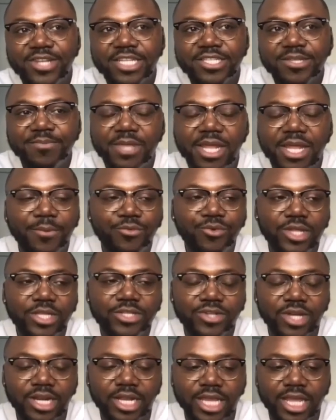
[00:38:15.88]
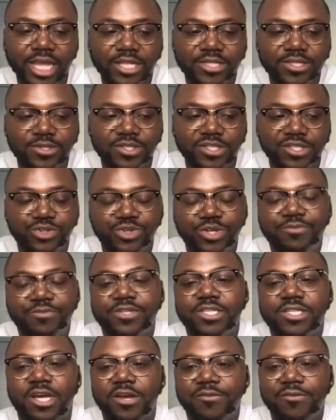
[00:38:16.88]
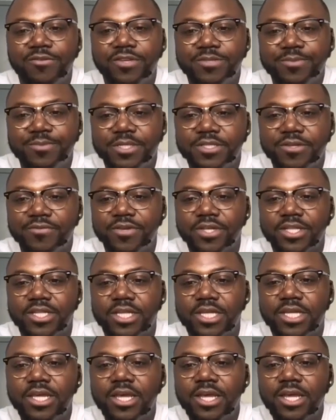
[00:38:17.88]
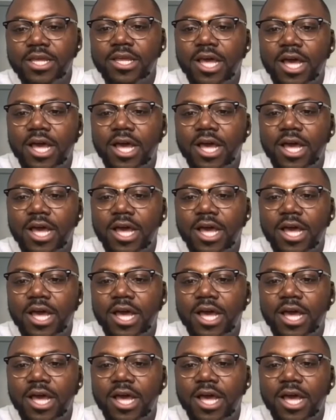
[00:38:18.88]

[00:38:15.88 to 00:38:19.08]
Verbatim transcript: so that's something that I'm really trying to get into street photography specifically,